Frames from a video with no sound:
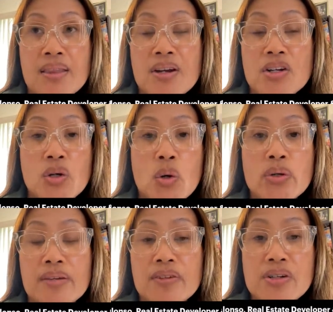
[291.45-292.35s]
They're
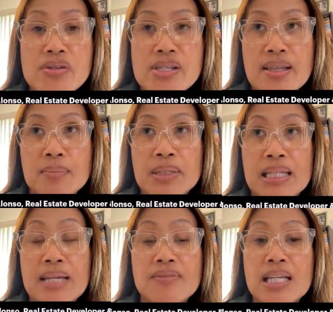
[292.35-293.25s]
go-givers. They
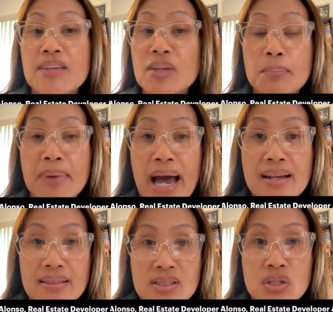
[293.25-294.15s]
believe in giving back